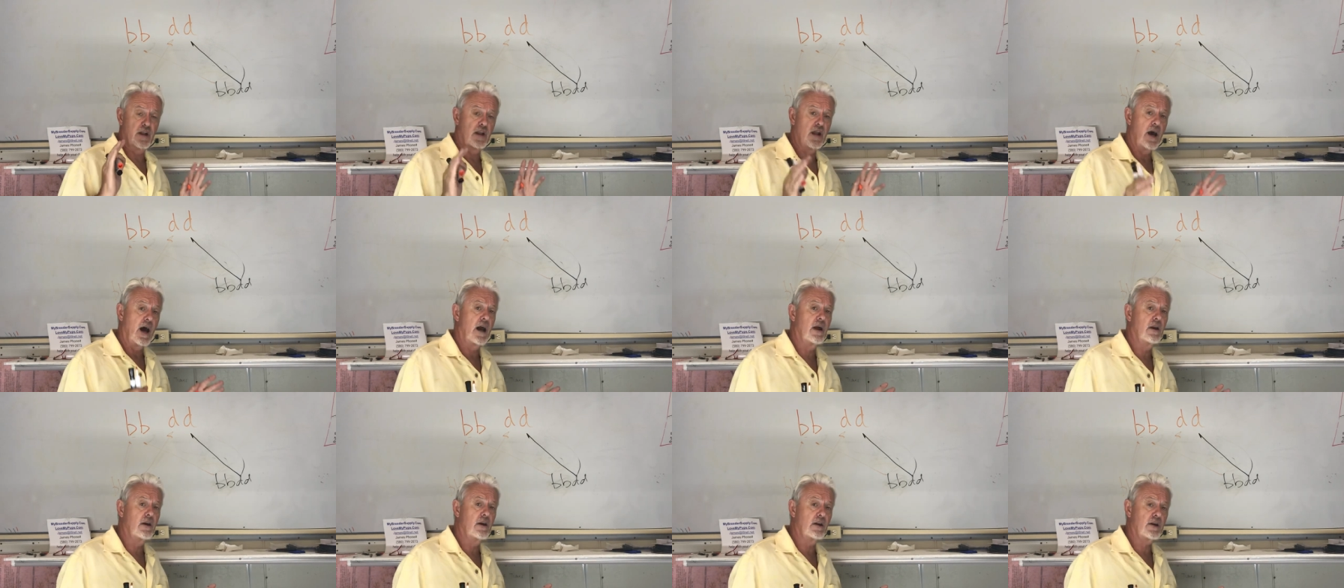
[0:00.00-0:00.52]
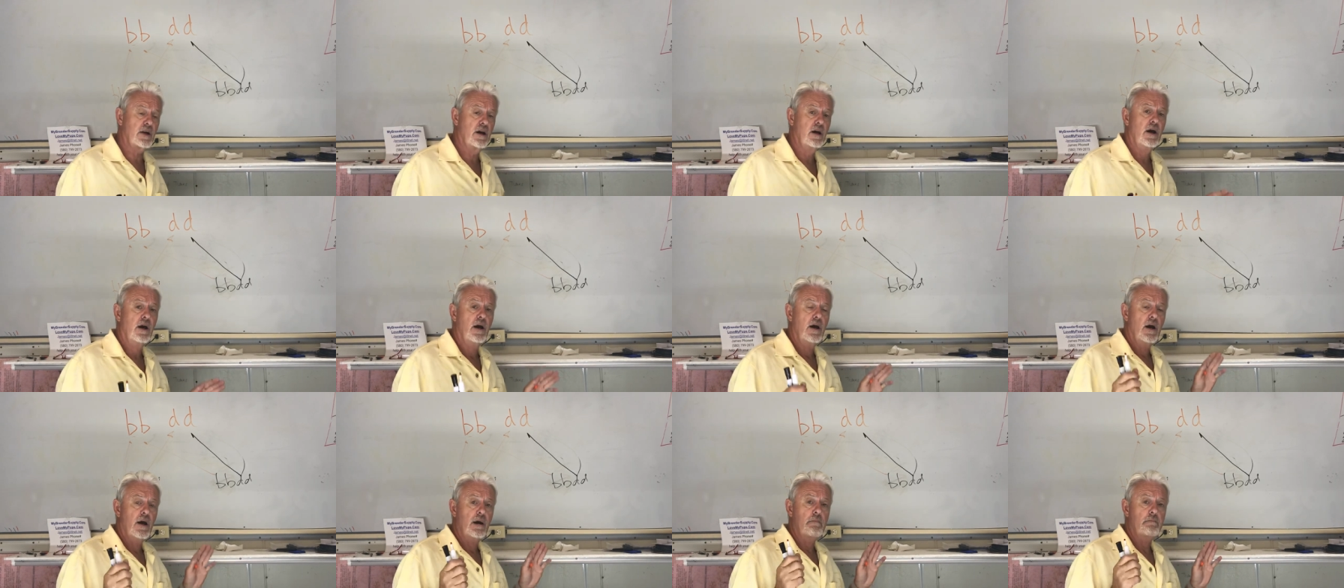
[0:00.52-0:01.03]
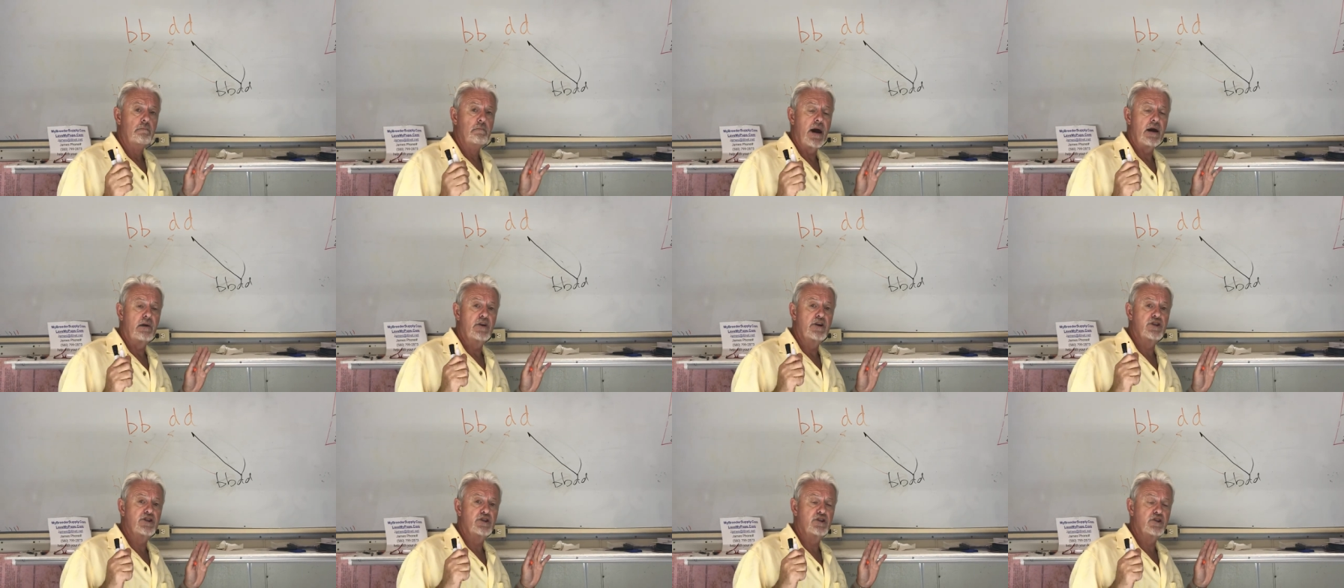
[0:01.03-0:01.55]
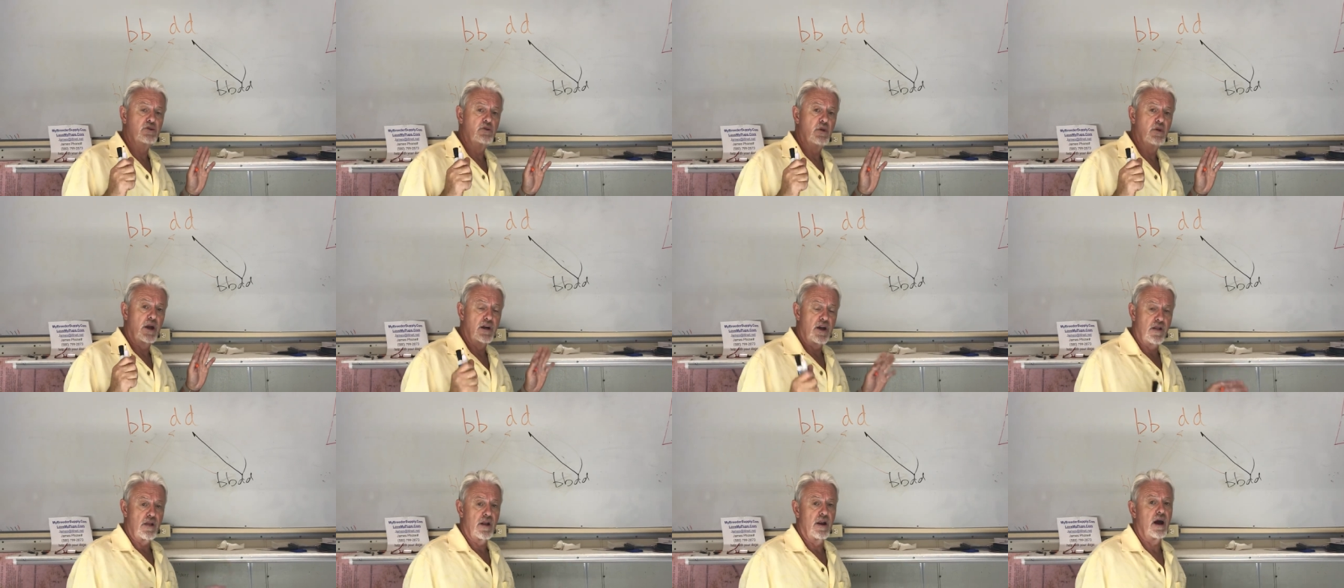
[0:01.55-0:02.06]
a lilac married to
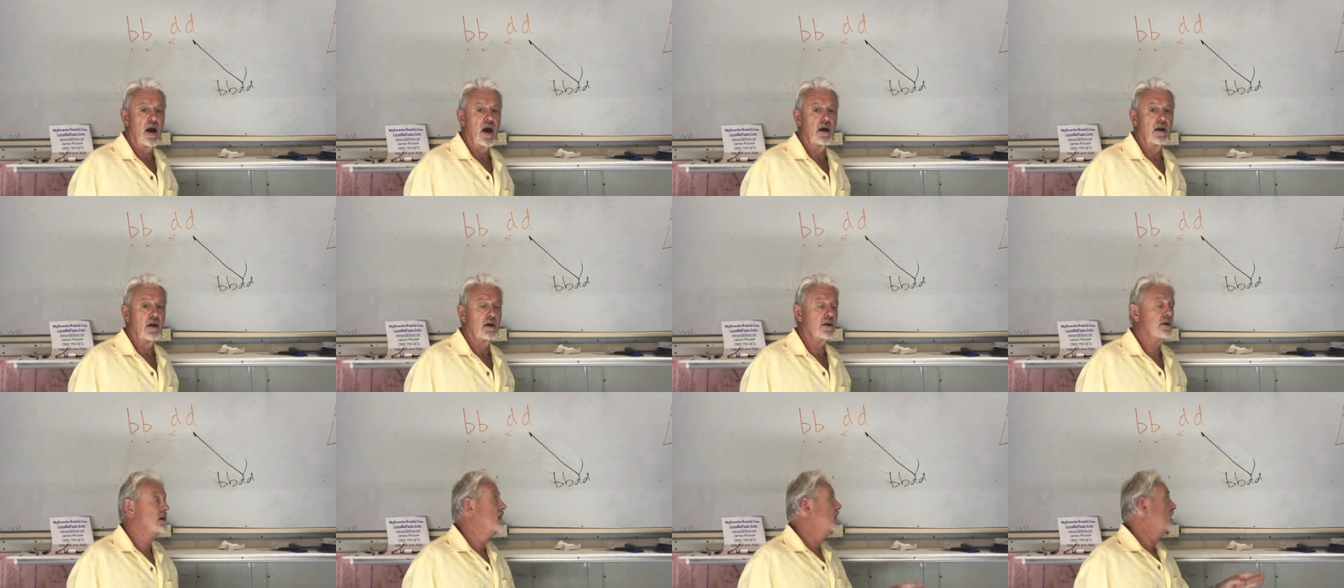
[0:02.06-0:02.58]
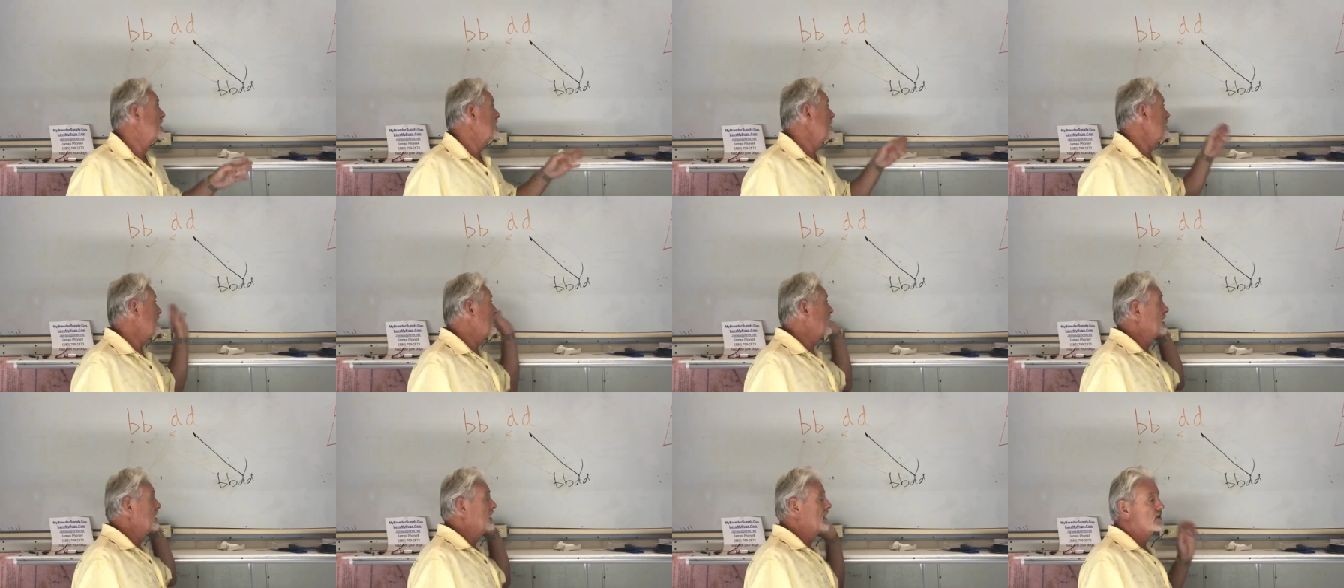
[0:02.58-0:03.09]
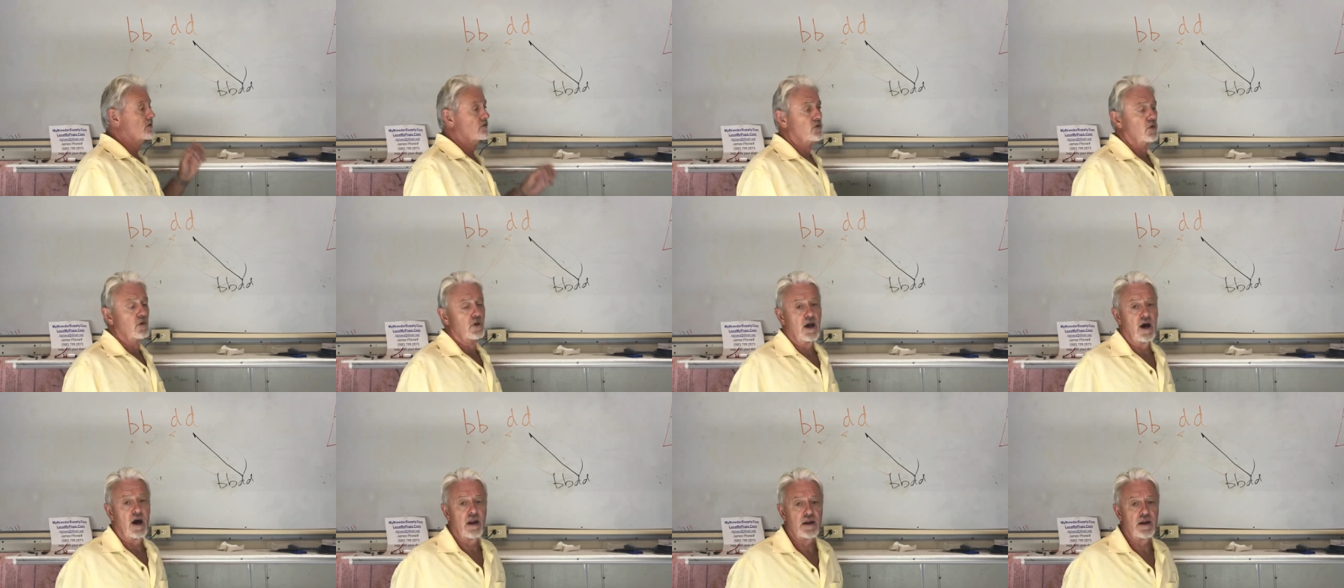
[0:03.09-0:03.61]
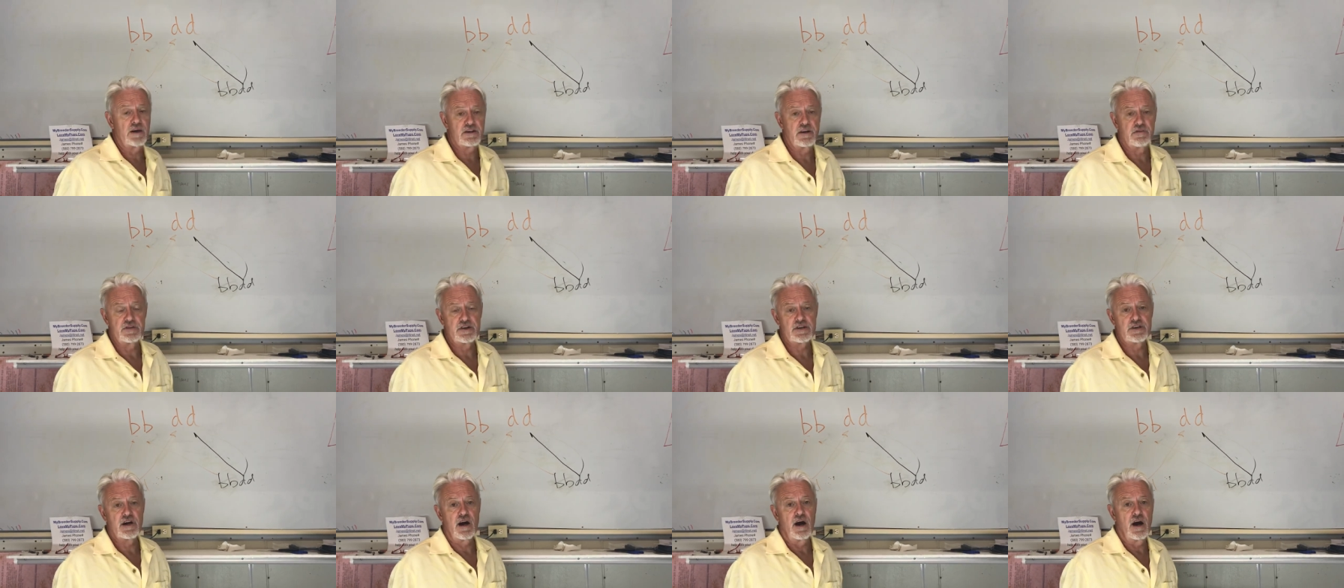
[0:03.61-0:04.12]
another lilac. You get a litter of all lilacs
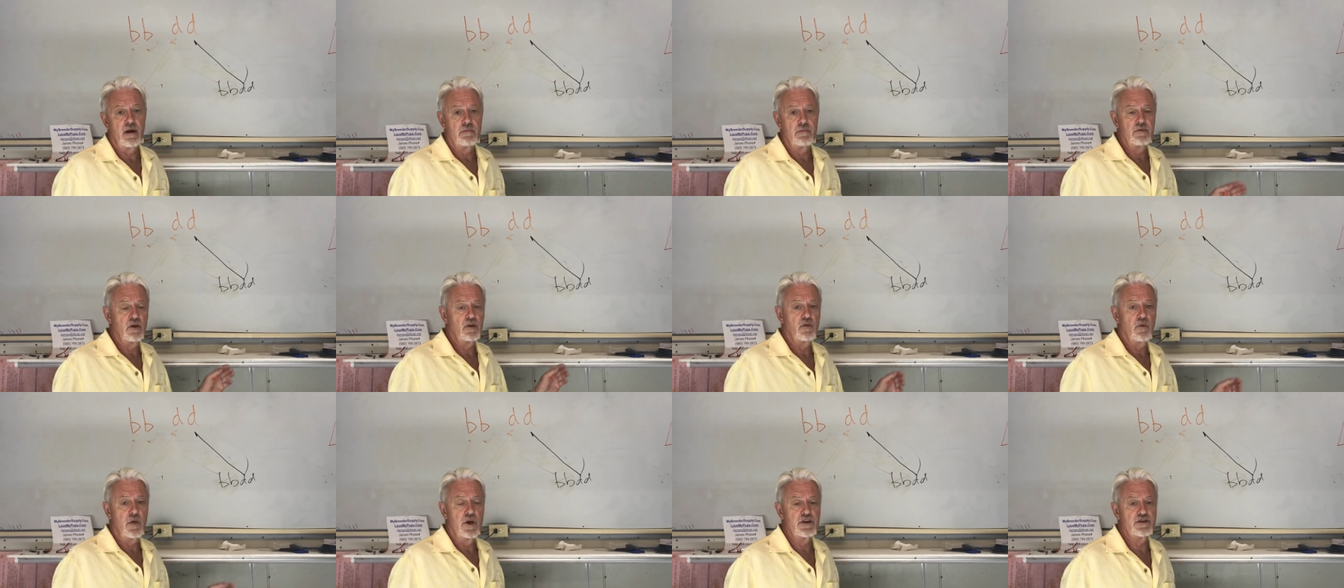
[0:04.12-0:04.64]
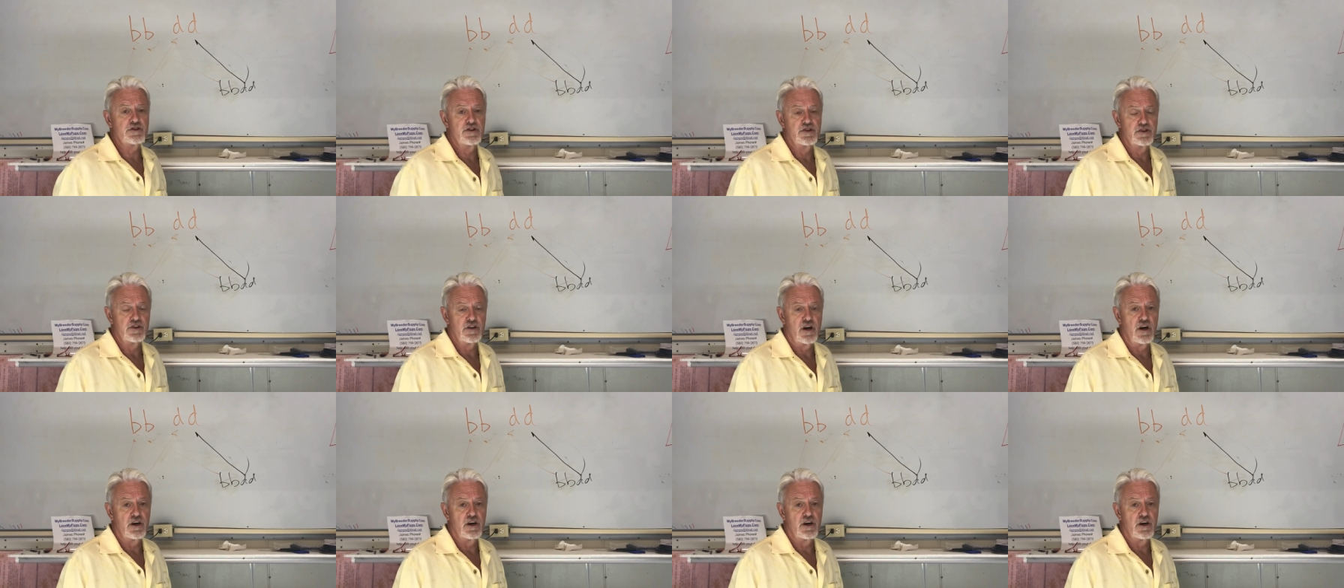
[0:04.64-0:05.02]
every time, no questions